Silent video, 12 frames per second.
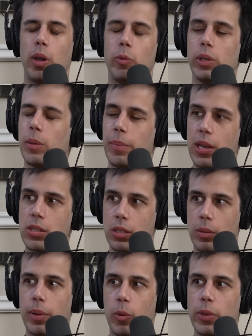who are really
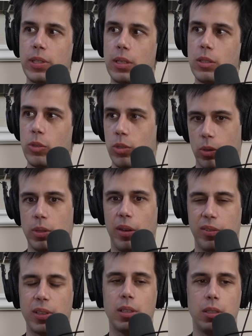passionate about what they do. So
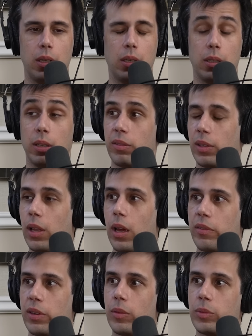definitely they give a
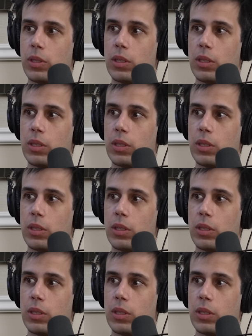lot of help to